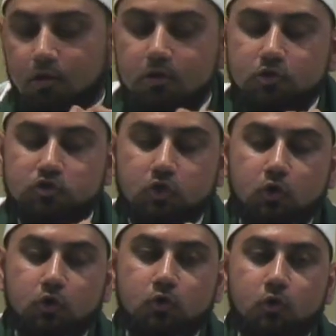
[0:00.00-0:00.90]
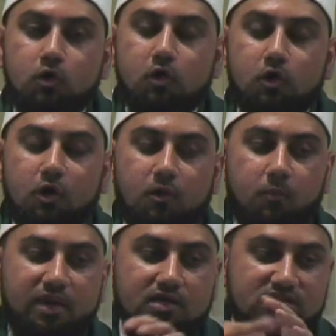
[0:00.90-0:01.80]
So
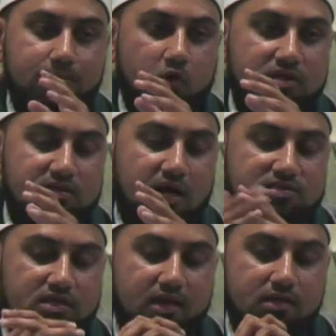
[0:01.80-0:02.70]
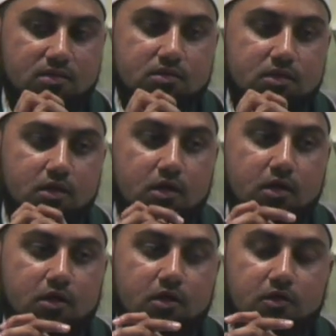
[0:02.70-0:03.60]
because they both intoxicate,
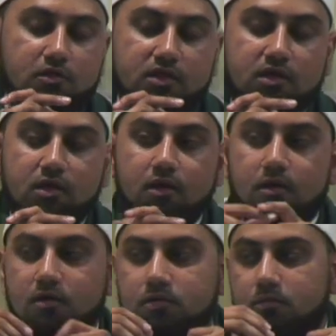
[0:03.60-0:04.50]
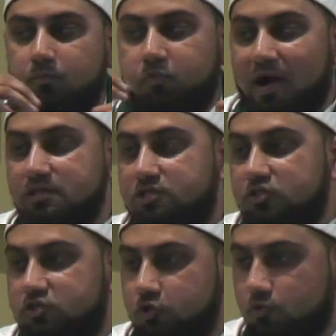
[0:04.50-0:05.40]
the branch
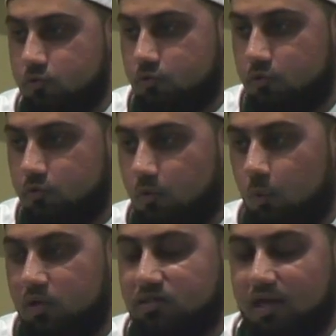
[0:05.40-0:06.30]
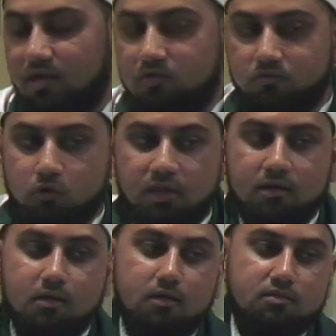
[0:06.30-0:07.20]
issue will take the
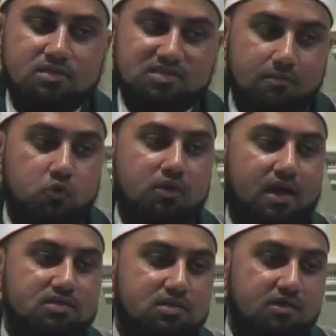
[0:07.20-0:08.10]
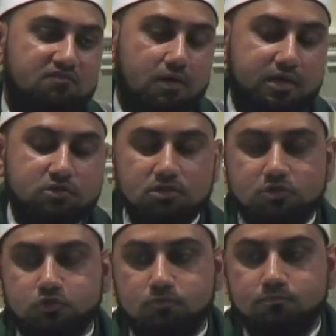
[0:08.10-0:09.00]
ruling, the same ruling as the foundational
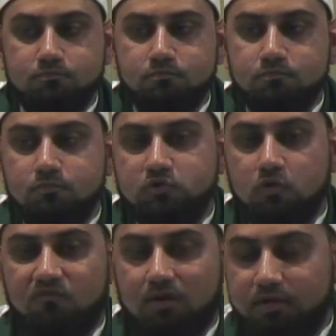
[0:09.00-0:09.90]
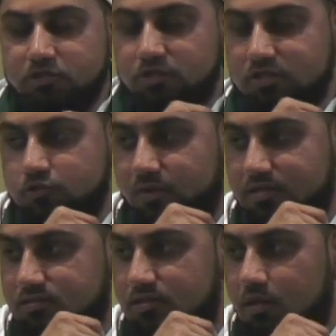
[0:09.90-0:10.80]
issue. So the foundational issue
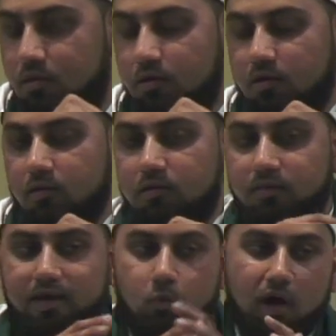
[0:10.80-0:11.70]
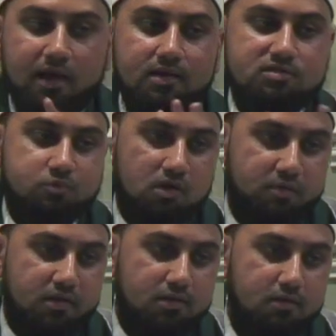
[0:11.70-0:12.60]
is that wine is
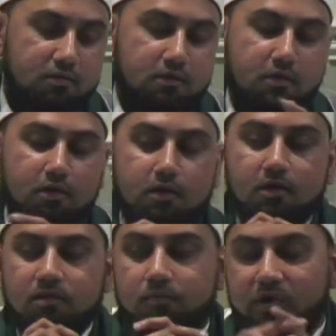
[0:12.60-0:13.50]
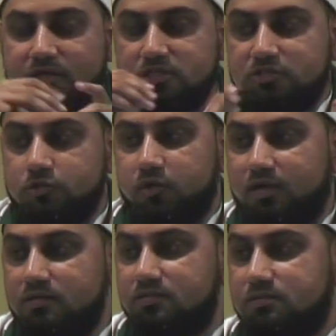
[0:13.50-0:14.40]
prohibited. The branch issue
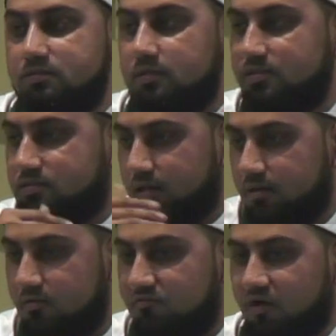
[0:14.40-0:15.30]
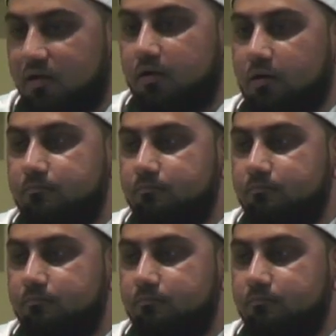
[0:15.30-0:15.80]
is, let's say, vodka.